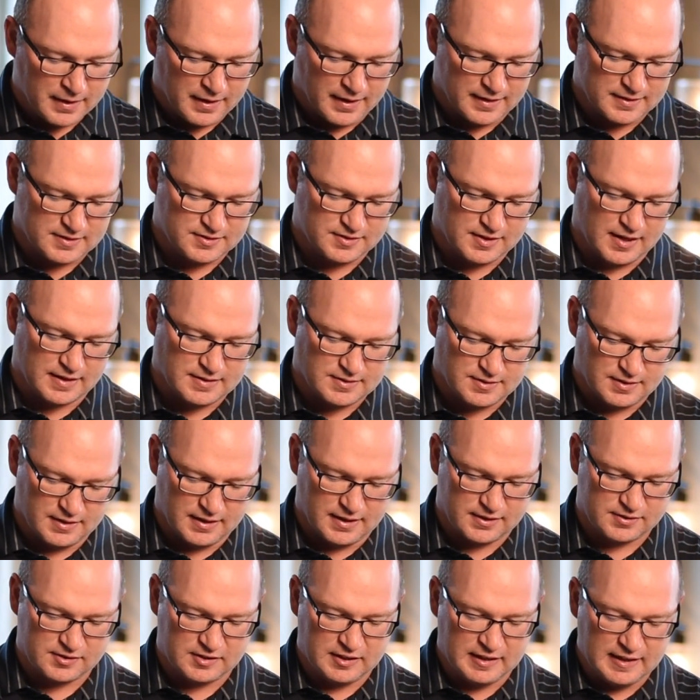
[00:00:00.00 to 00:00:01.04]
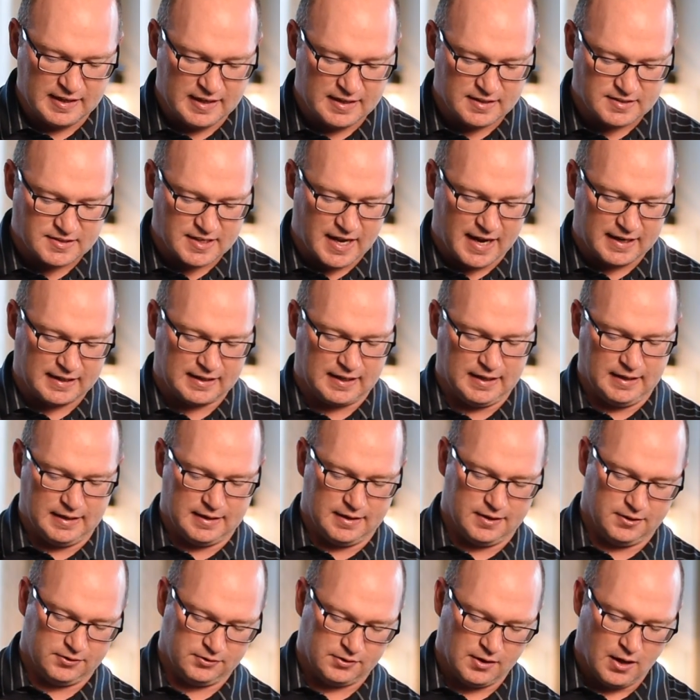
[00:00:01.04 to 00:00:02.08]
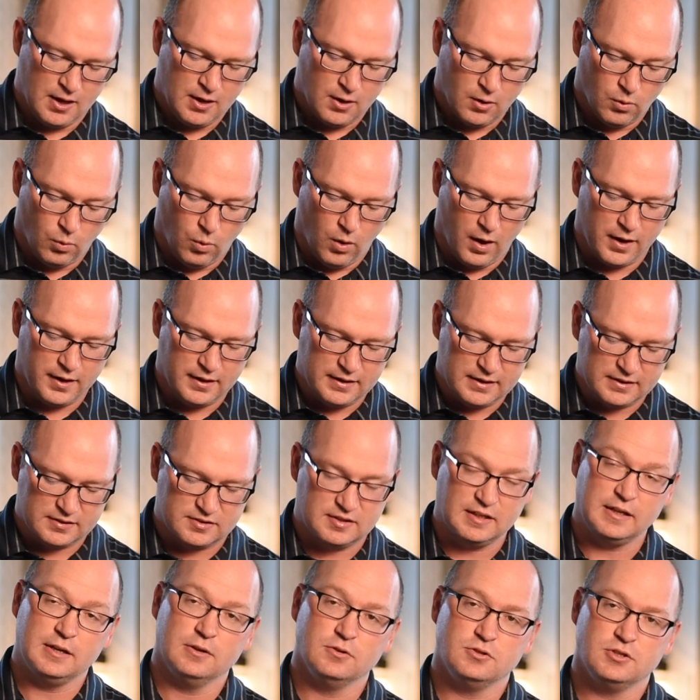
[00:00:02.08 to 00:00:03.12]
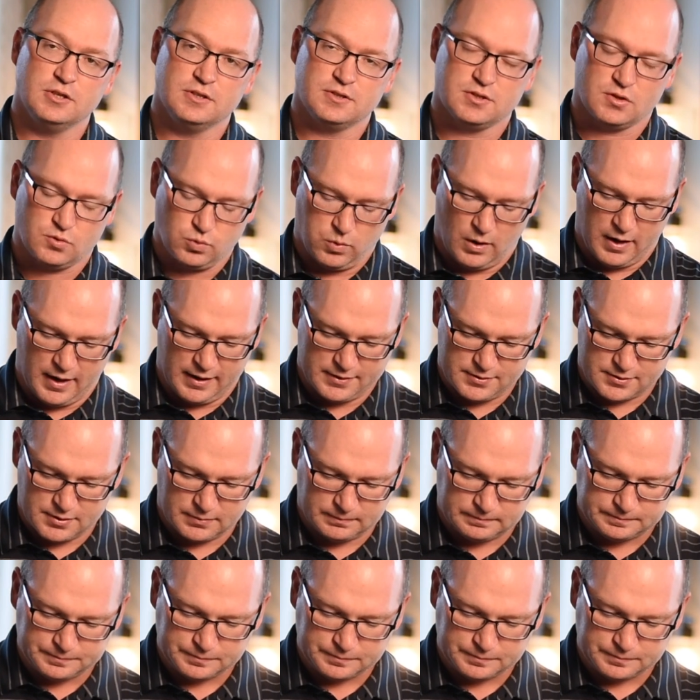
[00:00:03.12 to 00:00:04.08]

It says this He, Zacchaeus, wanted to see who Jesus was,